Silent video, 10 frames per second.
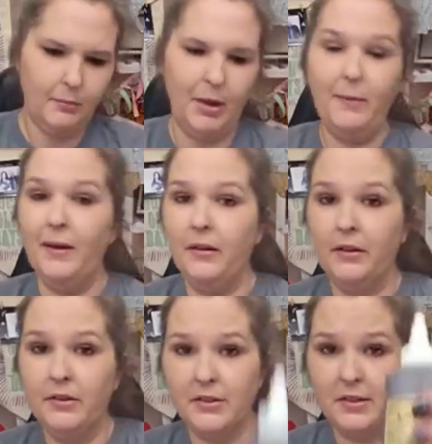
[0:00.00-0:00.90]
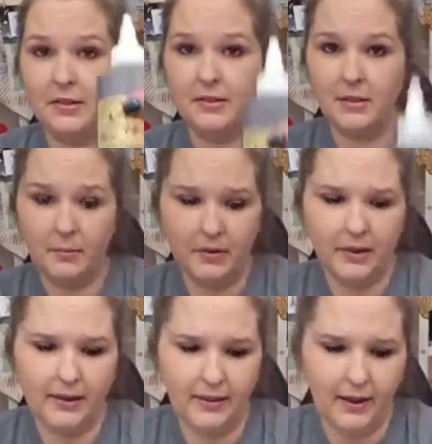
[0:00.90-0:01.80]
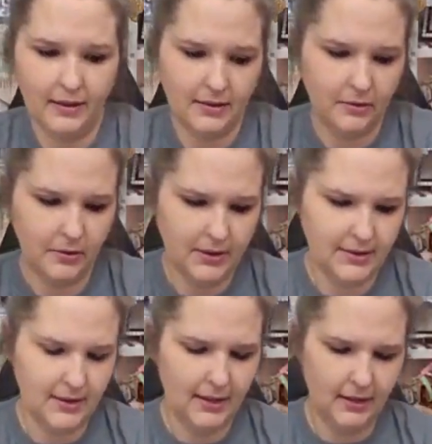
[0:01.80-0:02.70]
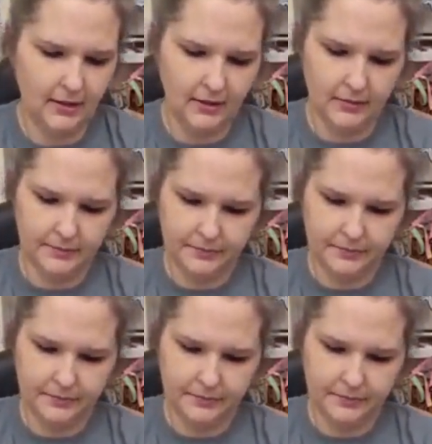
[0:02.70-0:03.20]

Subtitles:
and maybe I'll use something like that to restain it.